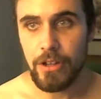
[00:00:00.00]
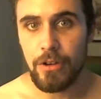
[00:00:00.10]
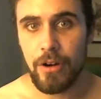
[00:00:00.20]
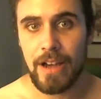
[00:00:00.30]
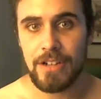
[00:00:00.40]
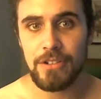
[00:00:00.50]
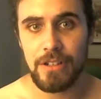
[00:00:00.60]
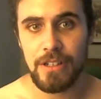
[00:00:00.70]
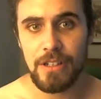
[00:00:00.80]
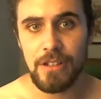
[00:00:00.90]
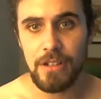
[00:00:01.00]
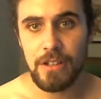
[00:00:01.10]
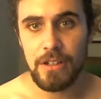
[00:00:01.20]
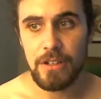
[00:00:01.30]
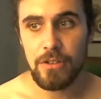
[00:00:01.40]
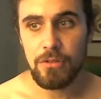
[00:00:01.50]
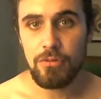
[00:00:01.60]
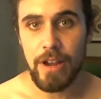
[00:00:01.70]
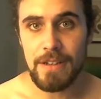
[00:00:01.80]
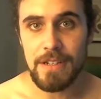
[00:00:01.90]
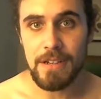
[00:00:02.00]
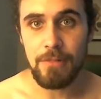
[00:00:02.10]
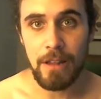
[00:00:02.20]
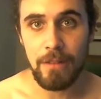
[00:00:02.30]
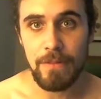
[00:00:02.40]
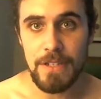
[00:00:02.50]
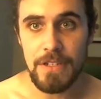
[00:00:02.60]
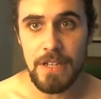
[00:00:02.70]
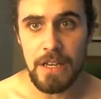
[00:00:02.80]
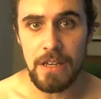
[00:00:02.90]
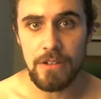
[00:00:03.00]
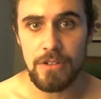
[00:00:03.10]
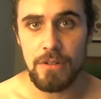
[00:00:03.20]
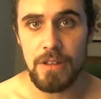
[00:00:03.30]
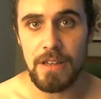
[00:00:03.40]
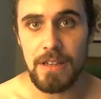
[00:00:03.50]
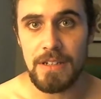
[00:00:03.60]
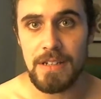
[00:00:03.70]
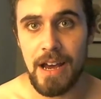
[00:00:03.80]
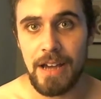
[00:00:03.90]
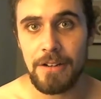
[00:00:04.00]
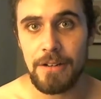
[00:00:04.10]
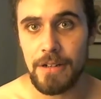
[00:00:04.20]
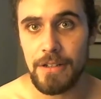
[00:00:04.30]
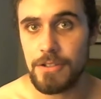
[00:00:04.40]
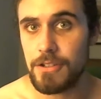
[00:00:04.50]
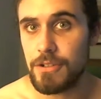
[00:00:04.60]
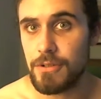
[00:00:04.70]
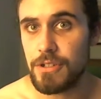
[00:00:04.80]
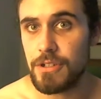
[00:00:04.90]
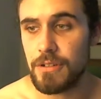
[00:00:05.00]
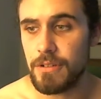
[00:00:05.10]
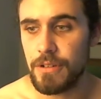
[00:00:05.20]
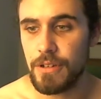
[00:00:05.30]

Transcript: you're actually granting relevancy to the entire institution.